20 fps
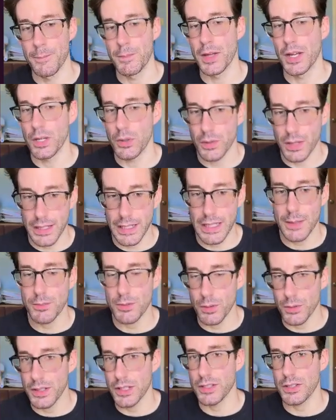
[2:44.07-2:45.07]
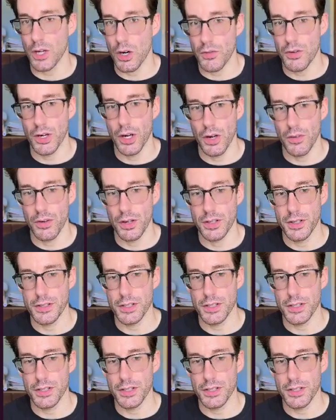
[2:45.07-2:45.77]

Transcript: And you want to keep doing this over and over.